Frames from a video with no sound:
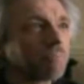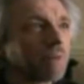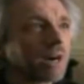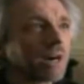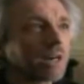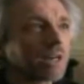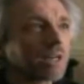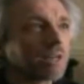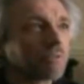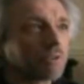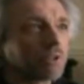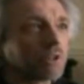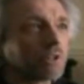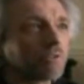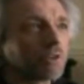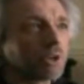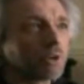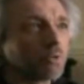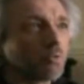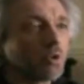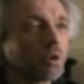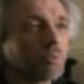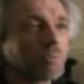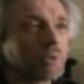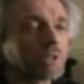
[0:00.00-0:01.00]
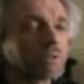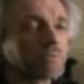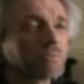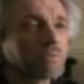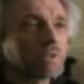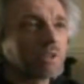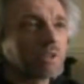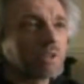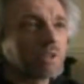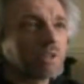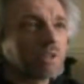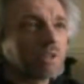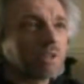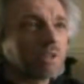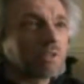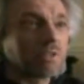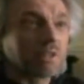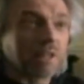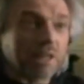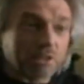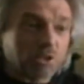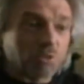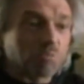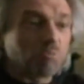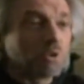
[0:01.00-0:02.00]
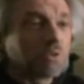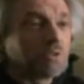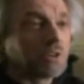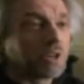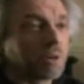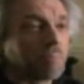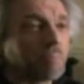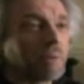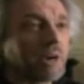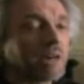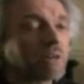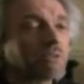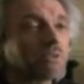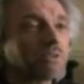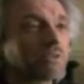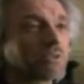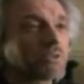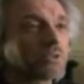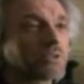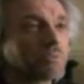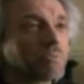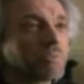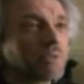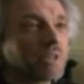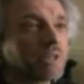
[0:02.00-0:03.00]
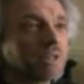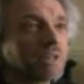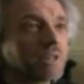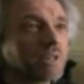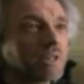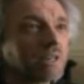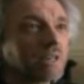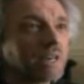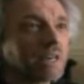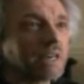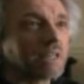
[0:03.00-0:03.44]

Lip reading: the body of a living woman, that's moving a mountain to me.